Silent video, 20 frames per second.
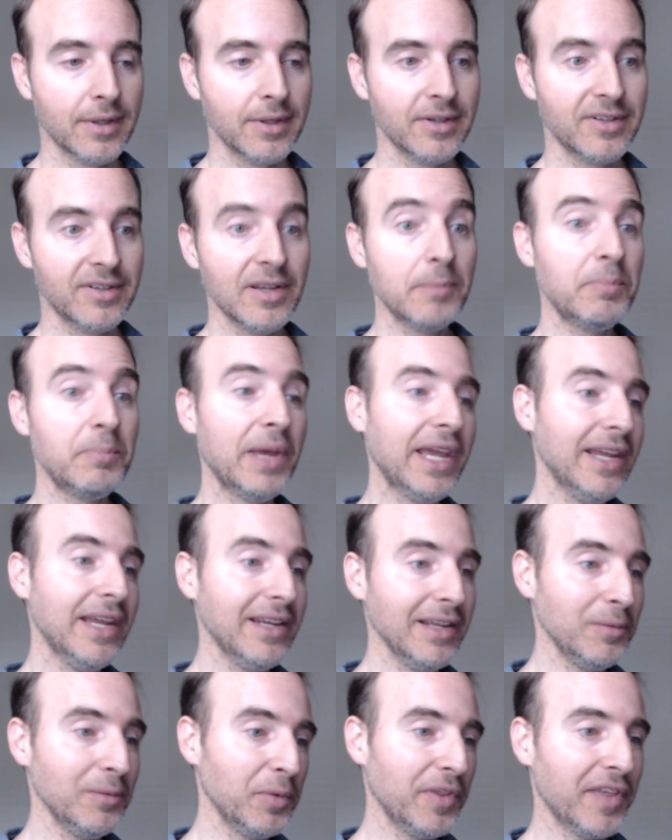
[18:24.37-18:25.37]

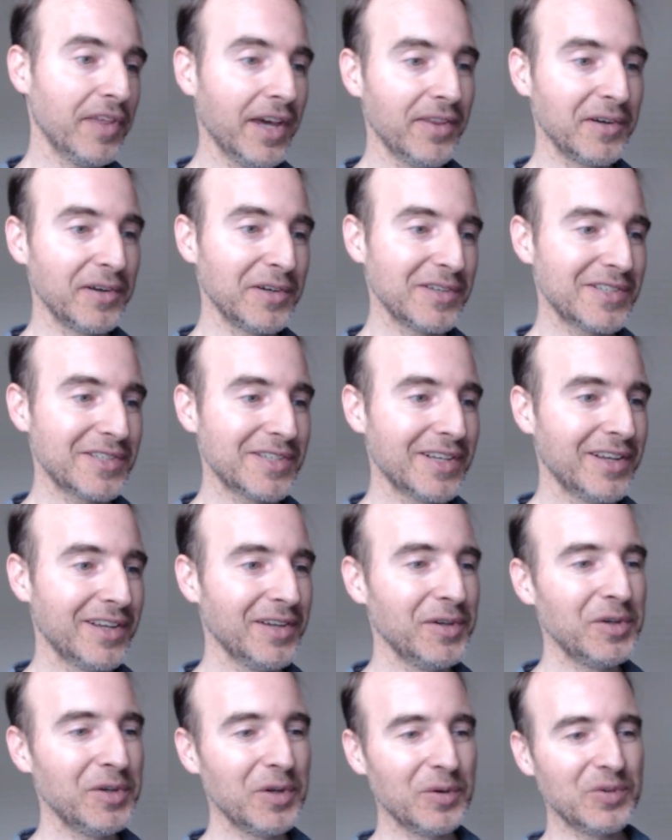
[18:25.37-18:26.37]
debating with others
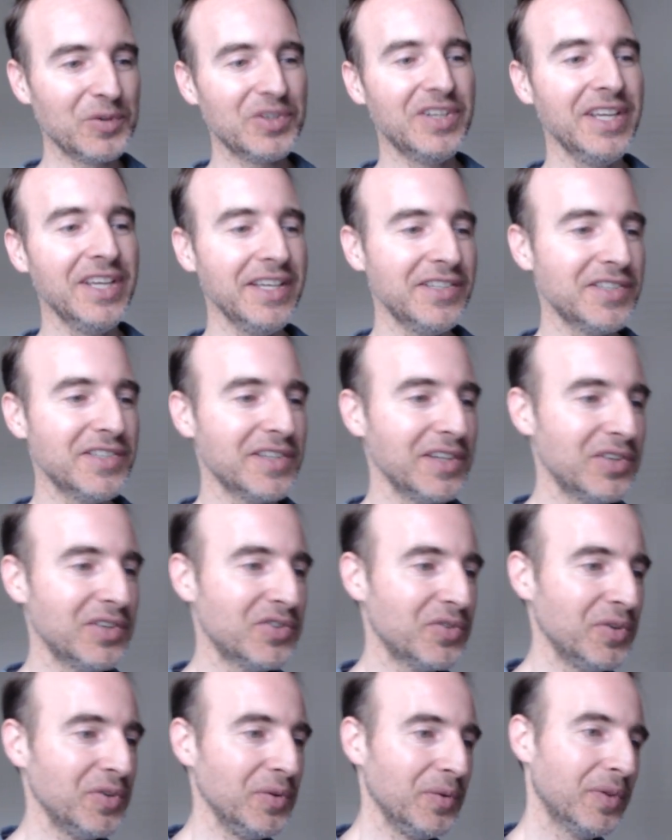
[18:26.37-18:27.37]
who don't teach the
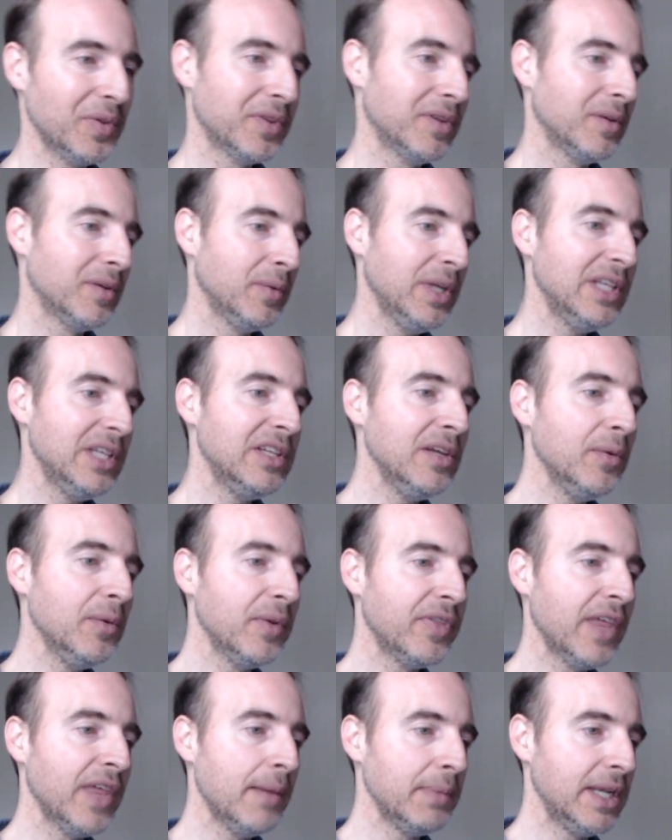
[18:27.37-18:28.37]
truth. We deal
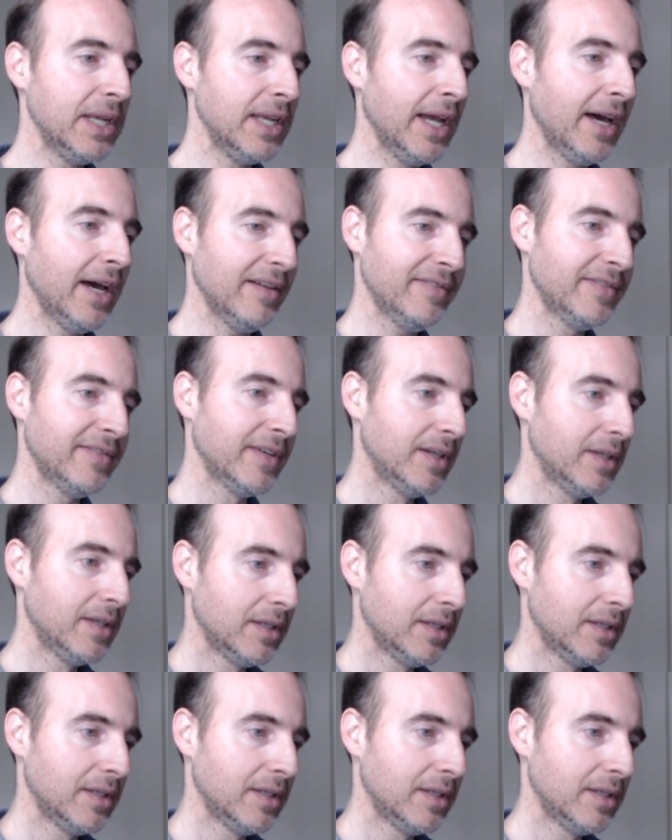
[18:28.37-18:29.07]
with them enough.